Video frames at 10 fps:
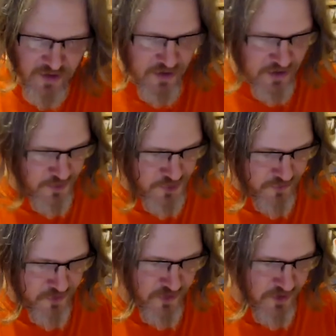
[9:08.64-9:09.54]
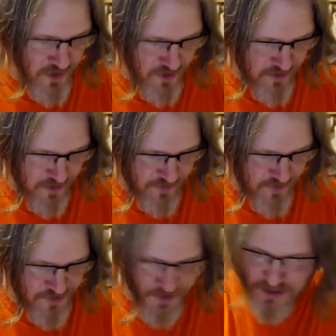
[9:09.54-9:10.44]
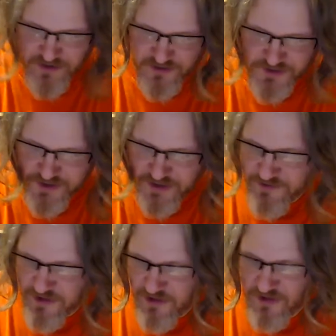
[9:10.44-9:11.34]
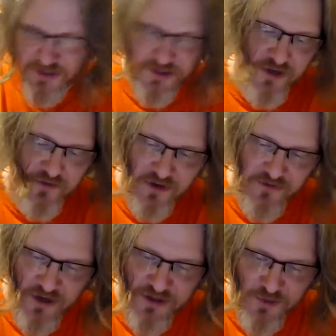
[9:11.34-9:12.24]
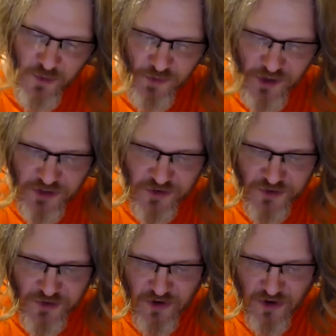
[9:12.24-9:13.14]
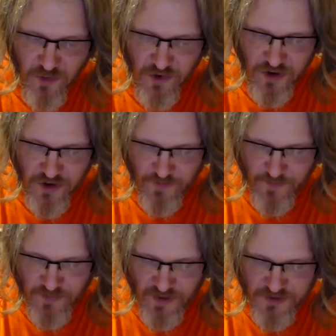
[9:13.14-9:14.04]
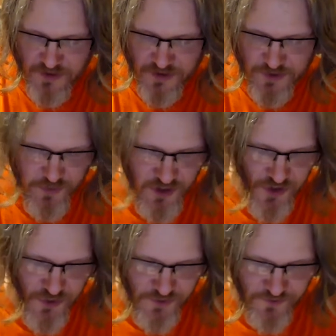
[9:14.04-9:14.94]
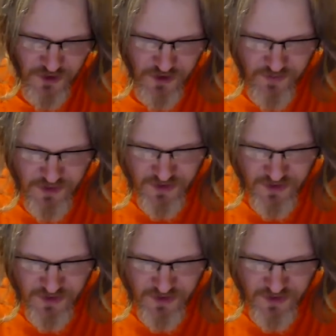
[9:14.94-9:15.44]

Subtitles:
Goes over all of the standard stuff here. Let's see if I can find some more pictures or artwork. I saw some pictures from